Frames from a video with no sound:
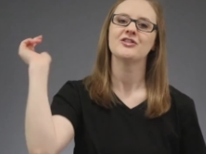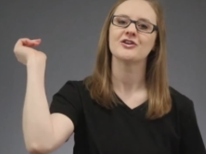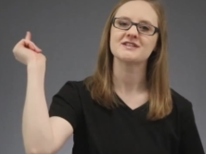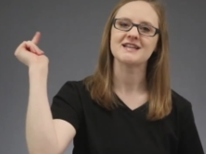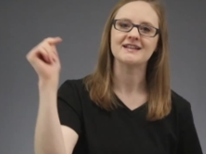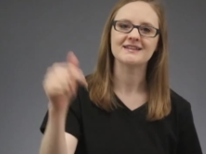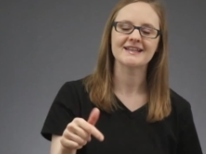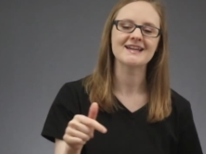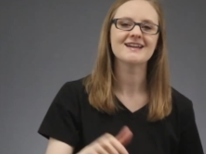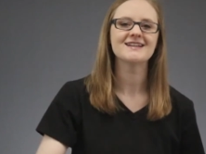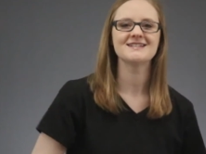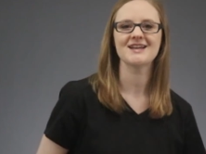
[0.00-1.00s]
There's a
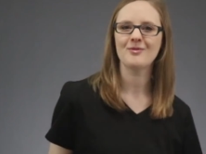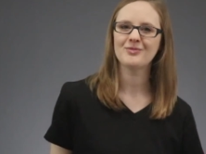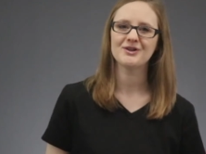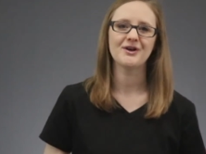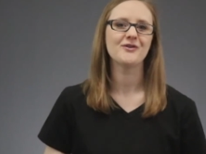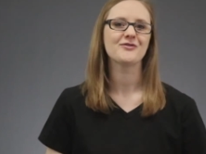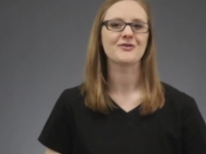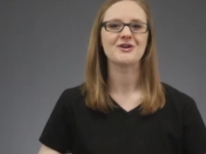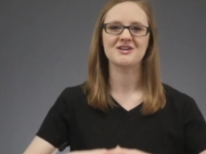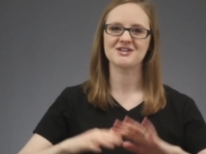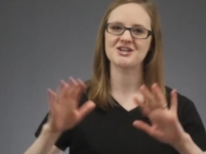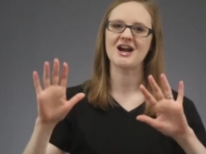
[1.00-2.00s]
link down below for
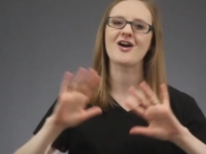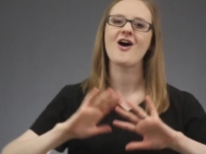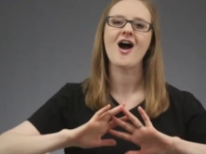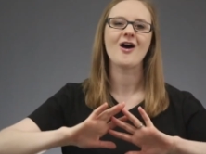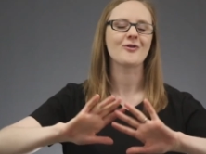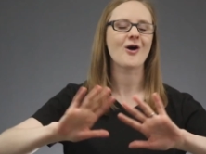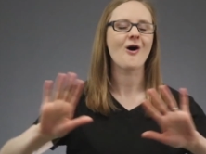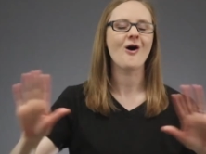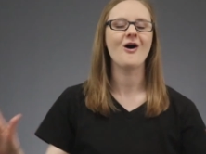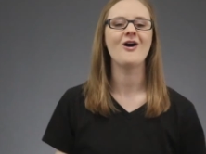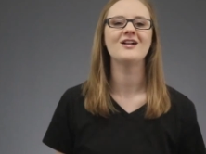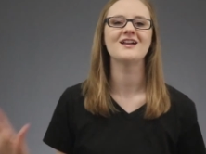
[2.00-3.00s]
you to check out
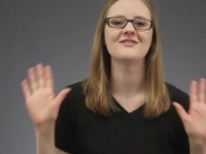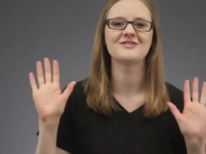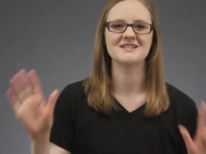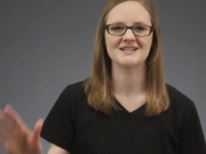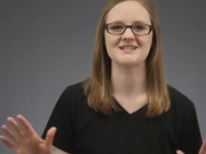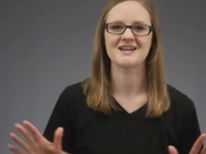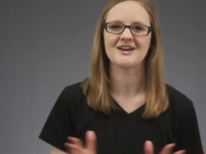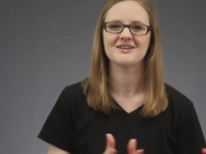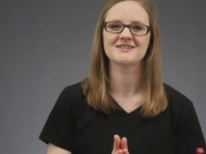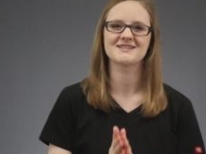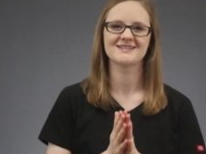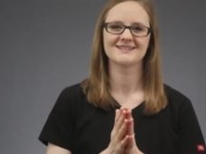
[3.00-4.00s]
all of the
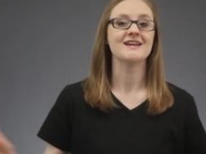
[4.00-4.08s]
details.